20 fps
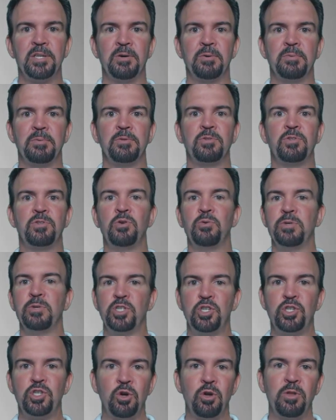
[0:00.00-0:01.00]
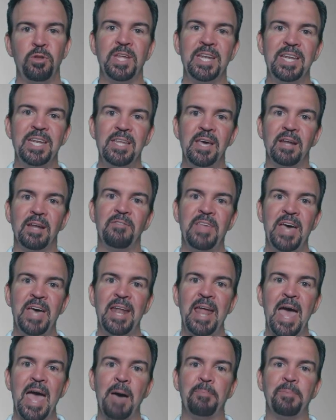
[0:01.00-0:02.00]
So to ensure that none of
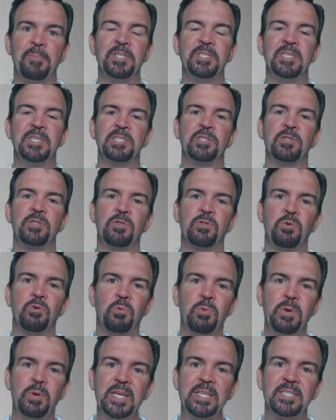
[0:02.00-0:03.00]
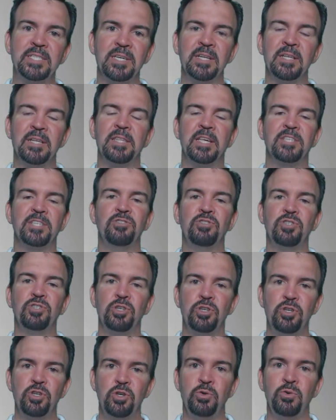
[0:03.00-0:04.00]
that happens is the reason that you
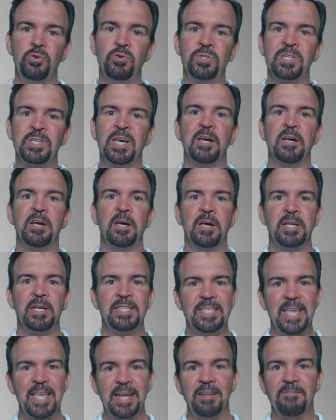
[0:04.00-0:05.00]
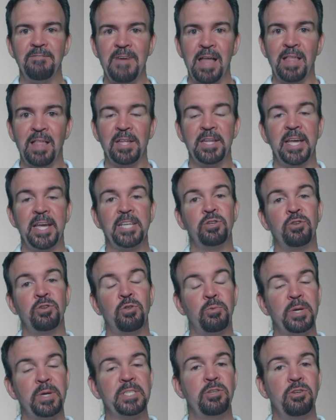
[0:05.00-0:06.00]
should use data
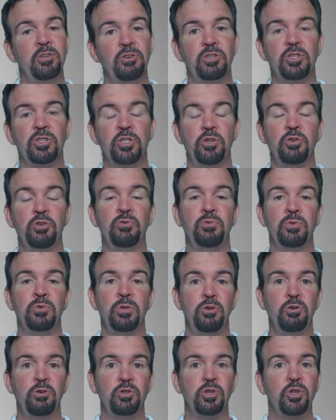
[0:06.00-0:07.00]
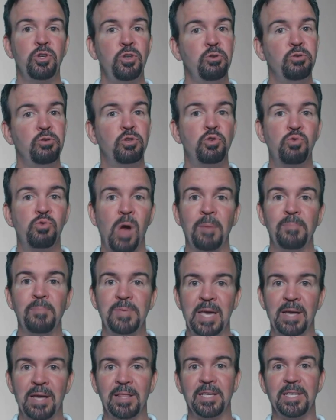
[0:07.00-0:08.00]
validation, the reason you should use
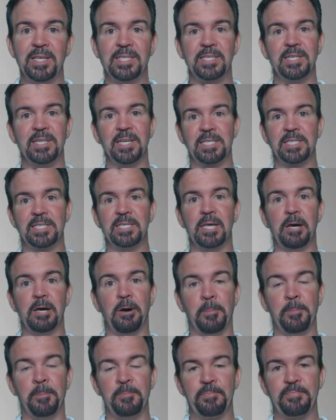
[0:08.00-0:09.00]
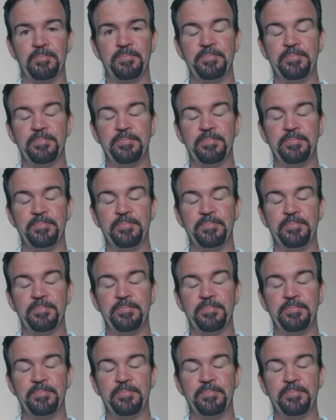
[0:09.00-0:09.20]
drop-down lists in Excel.